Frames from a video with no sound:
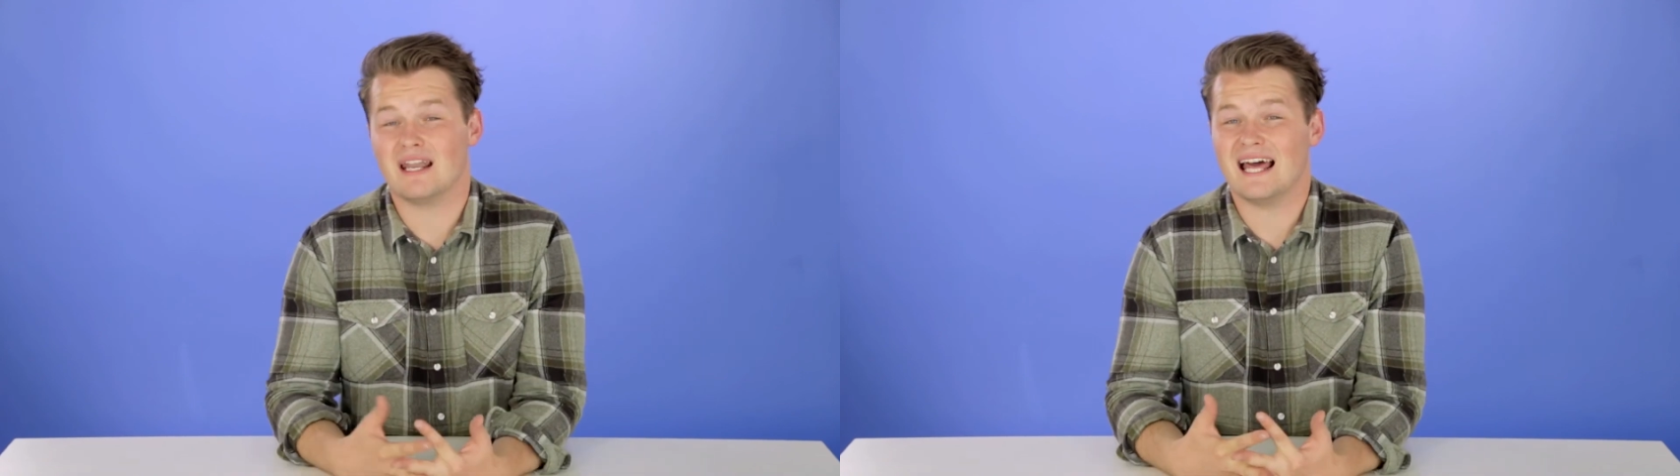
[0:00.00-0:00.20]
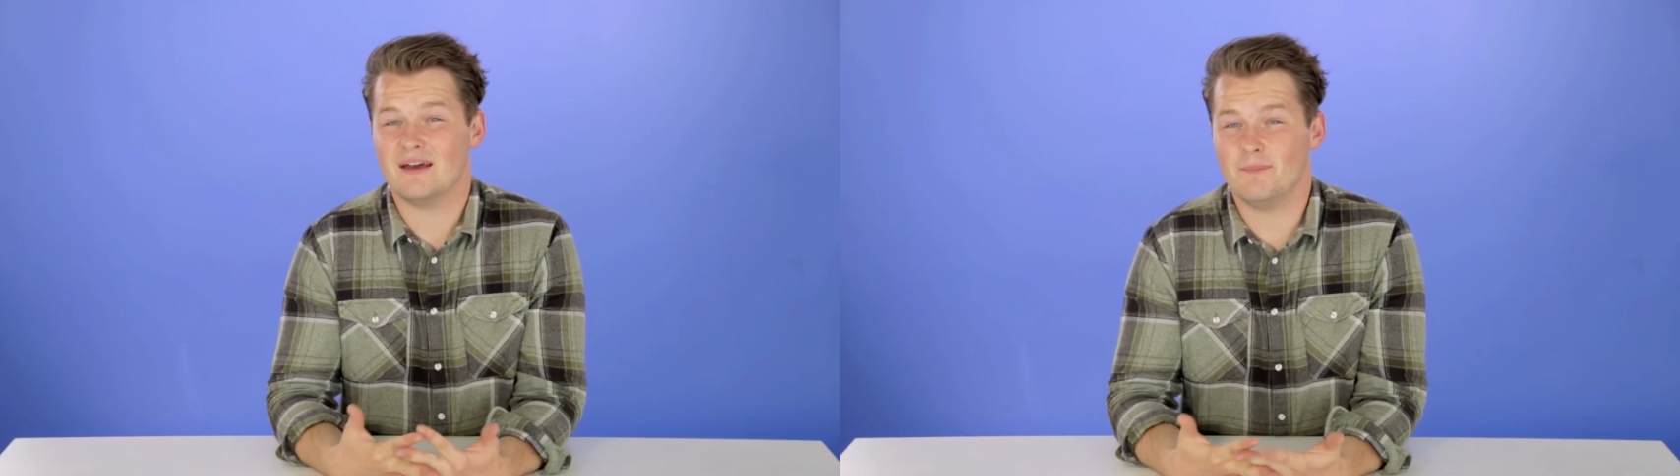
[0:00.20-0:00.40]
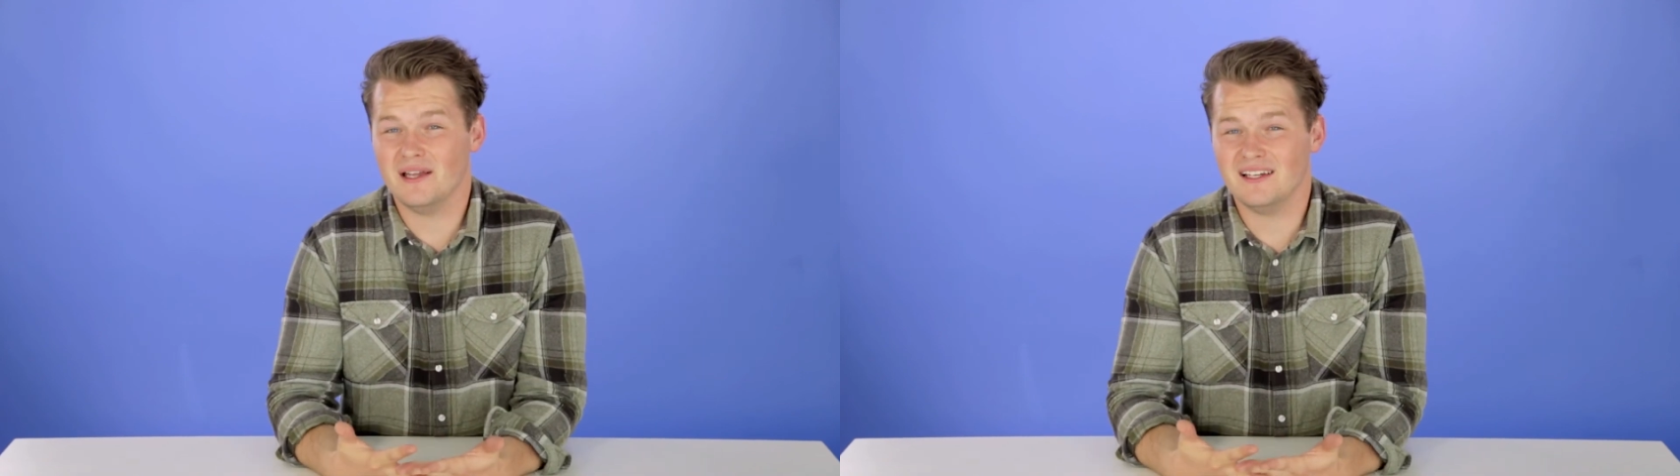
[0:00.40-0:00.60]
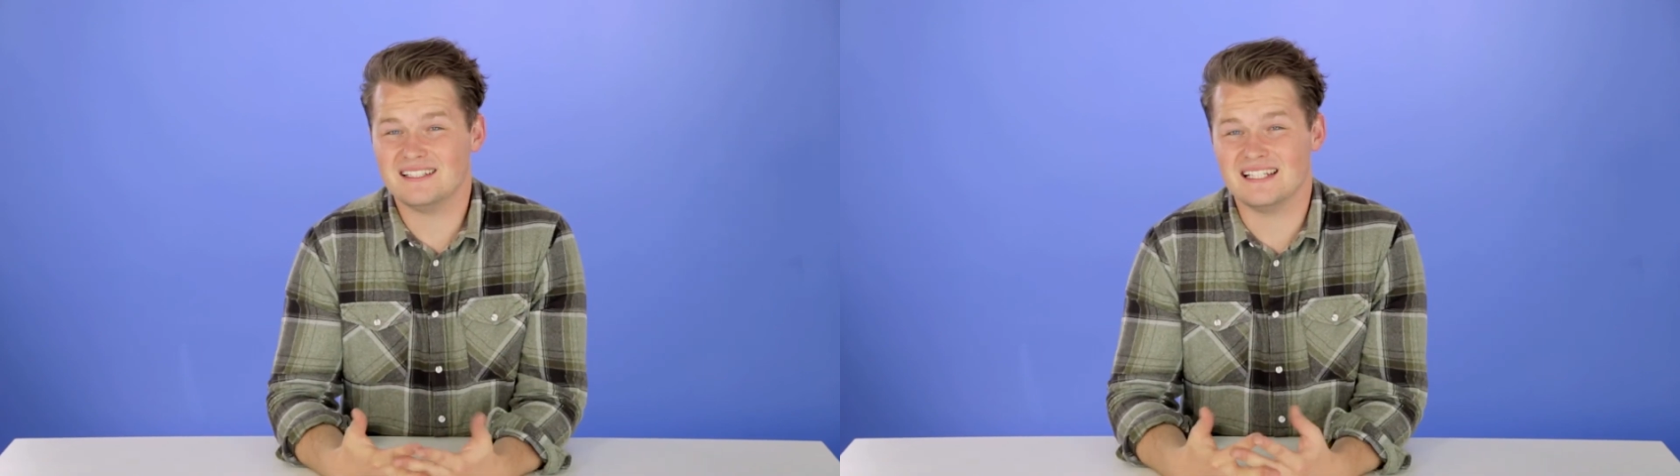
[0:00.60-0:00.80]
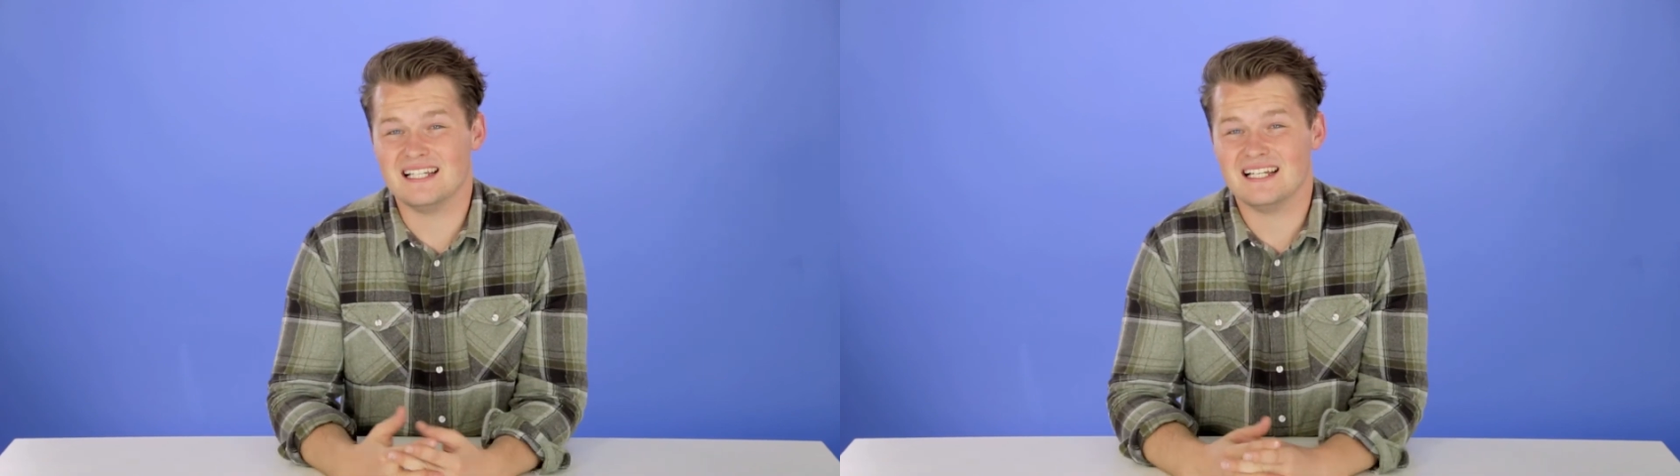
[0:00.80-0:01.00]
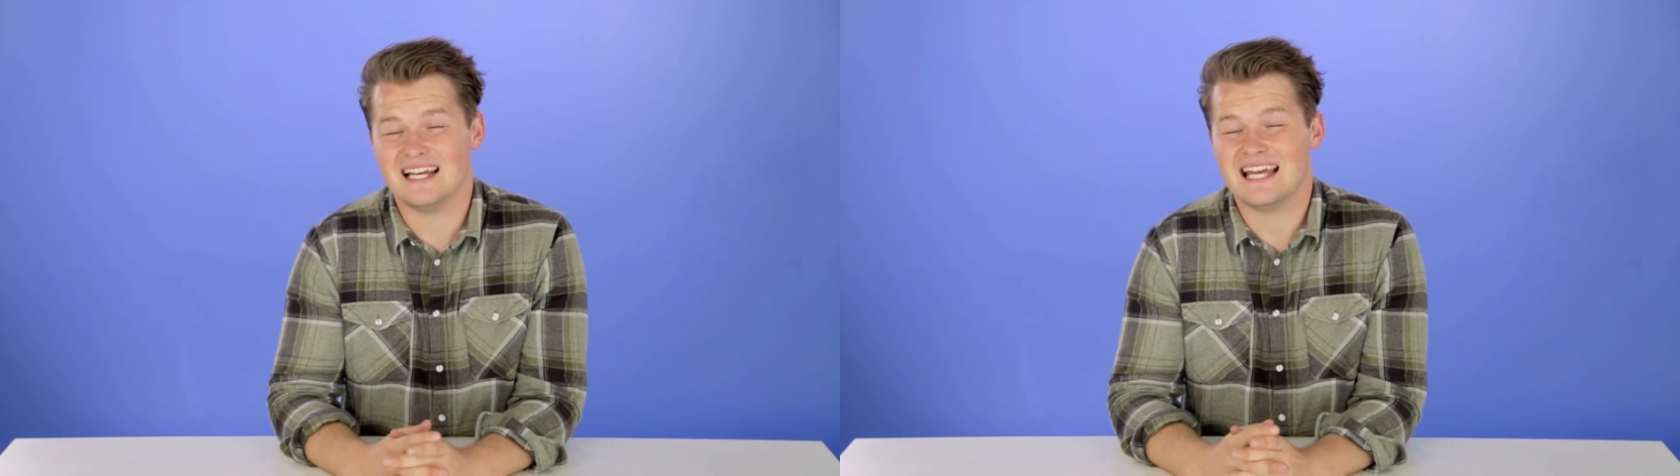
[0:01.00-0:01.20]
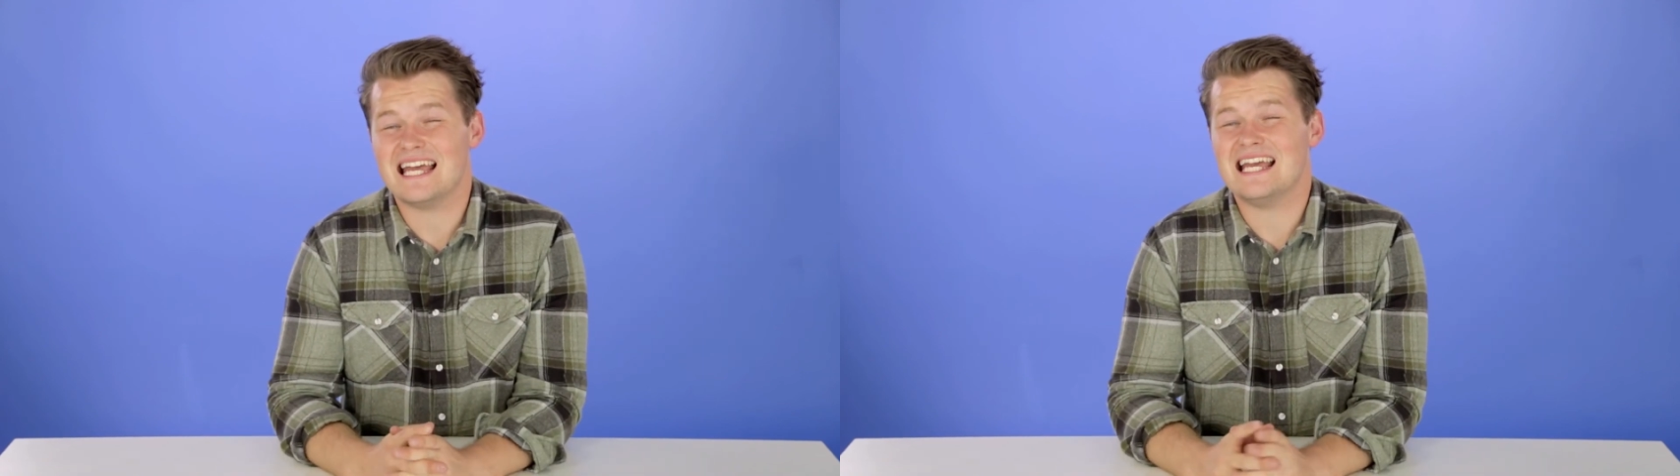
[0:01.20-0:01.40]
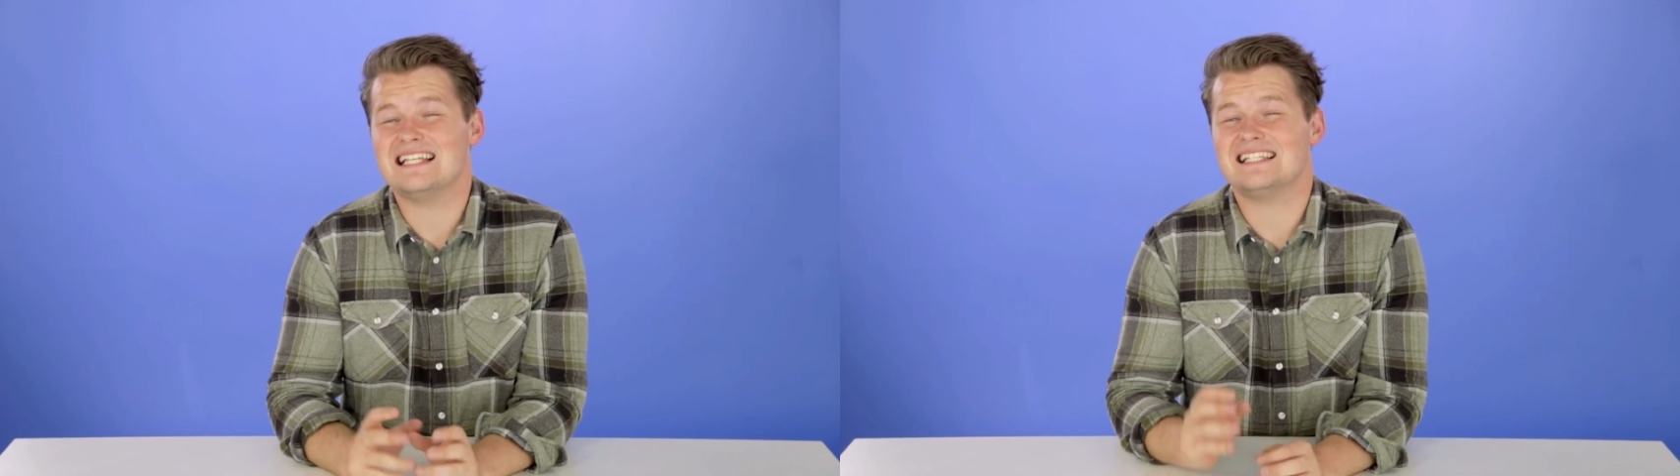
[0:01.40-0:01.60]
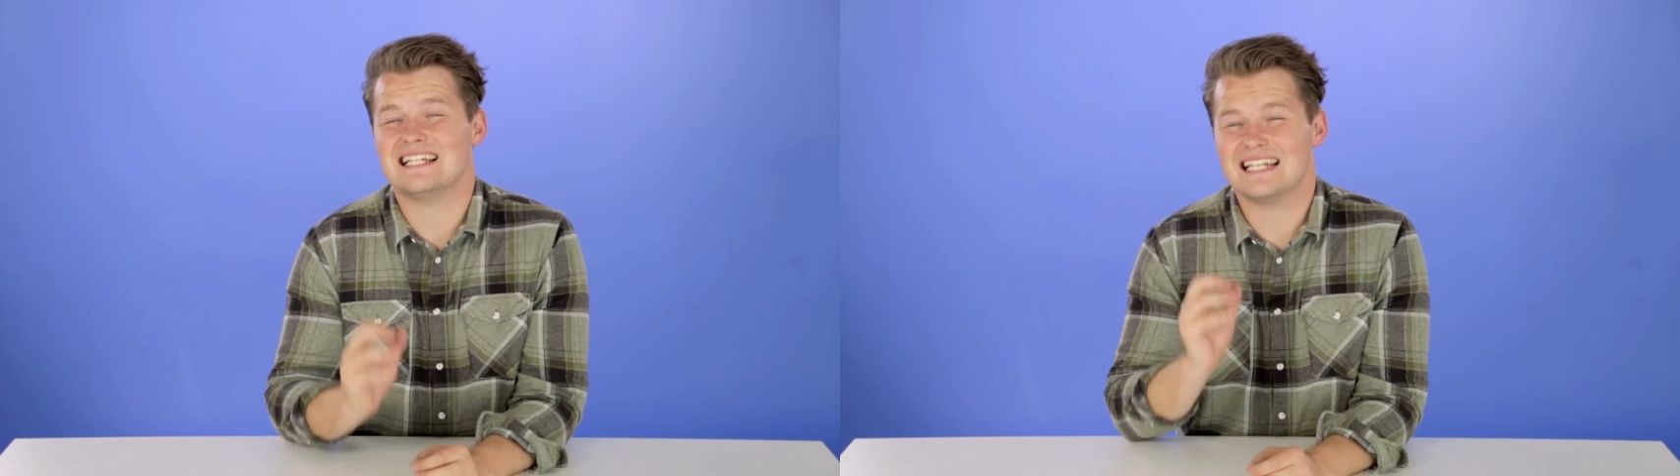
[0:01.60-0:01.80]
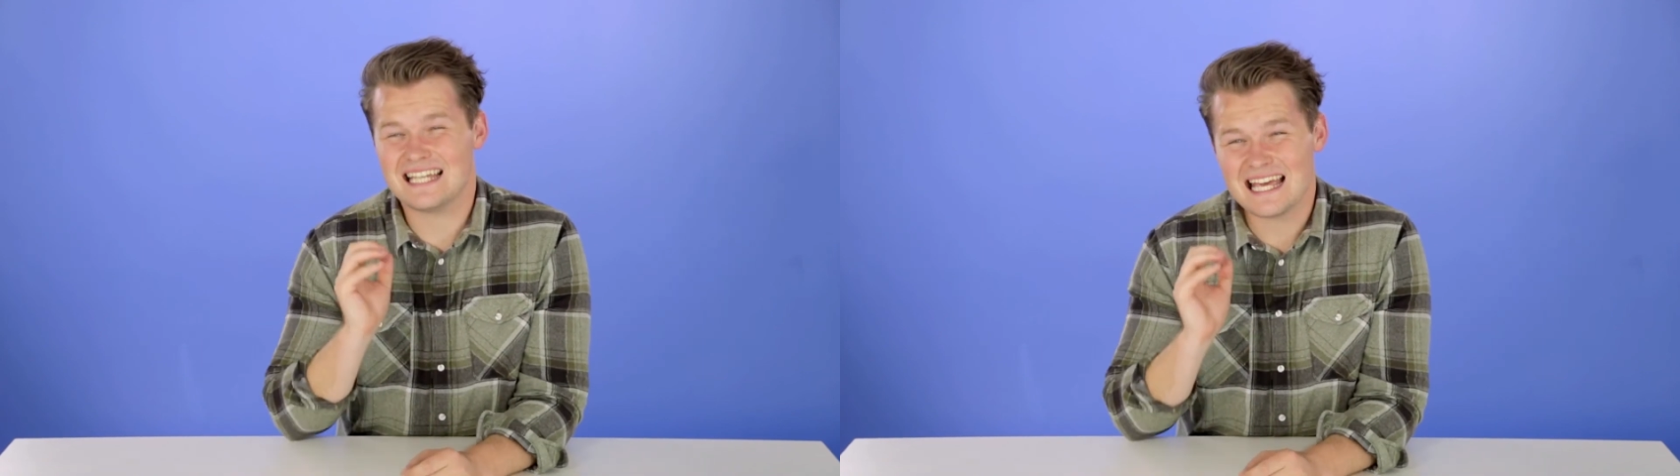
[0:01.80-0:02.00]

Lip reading: Reliability is